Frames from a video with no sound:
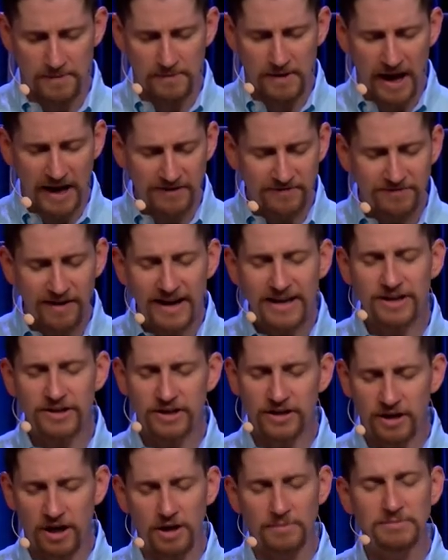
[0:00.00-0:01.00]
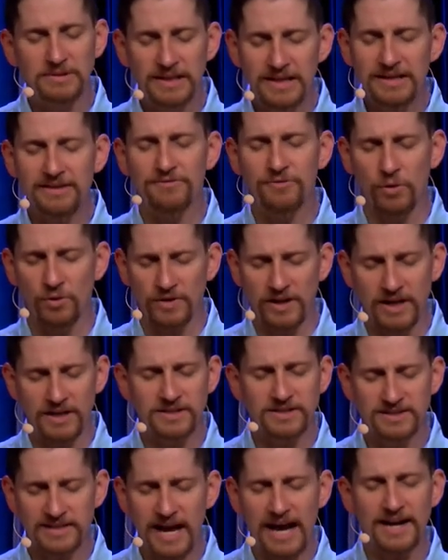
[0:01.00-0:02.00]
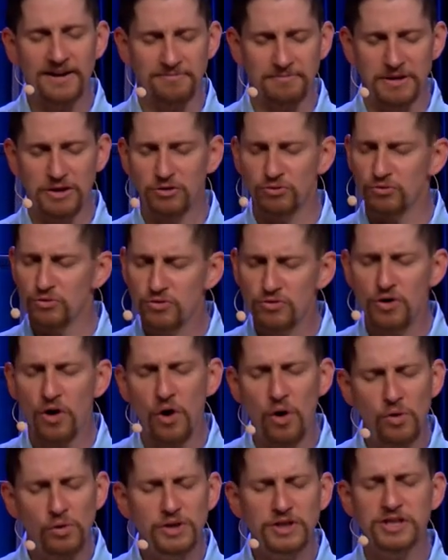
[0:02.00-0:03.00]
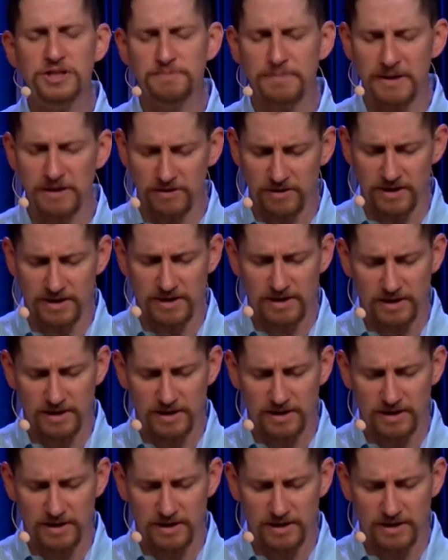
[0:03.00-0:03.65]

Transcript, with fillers: I invite you to come live on the inside of me through the Holy Spirit.